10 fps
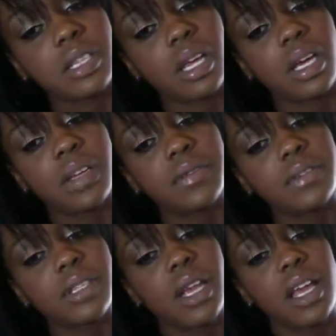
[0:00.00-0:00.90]

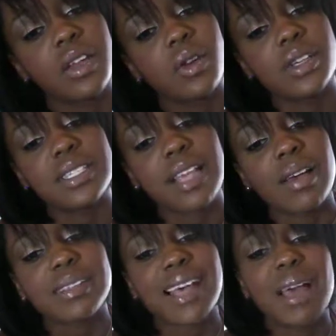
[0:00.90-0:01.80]
loves noises
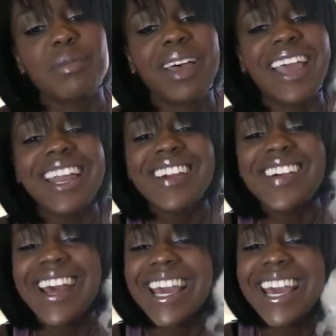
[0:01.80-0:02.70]
outside. But
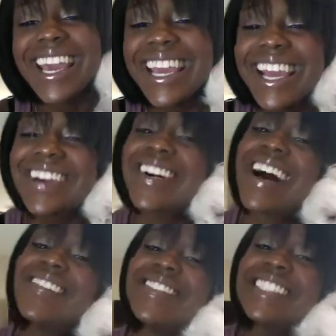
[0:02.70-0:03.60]
anyway,
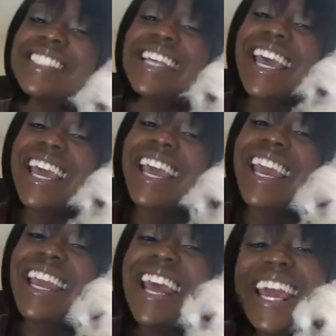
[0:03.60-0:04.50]
I'm
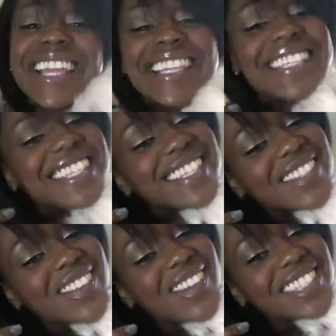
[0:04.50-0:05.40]
Shazay, and this is
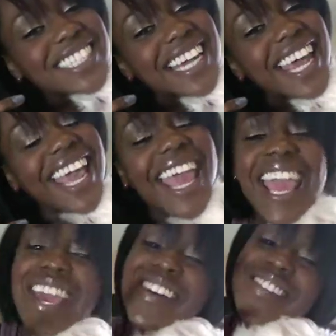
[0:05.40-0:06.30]
Dolce,
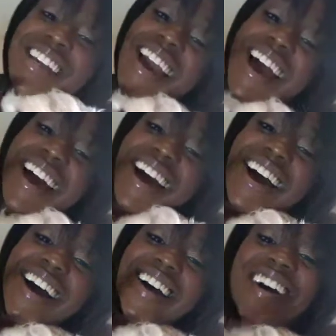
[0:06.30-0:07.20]
and we
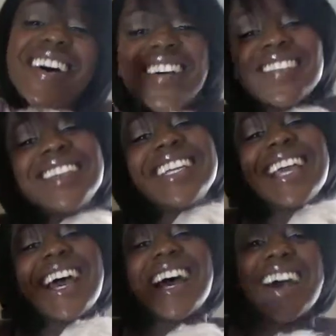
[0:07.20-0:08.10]
out. We
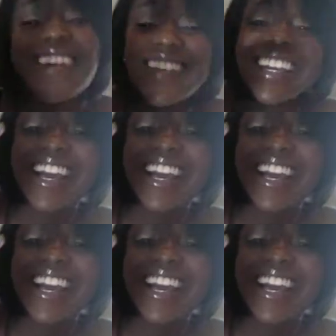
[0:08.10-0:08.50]
out. We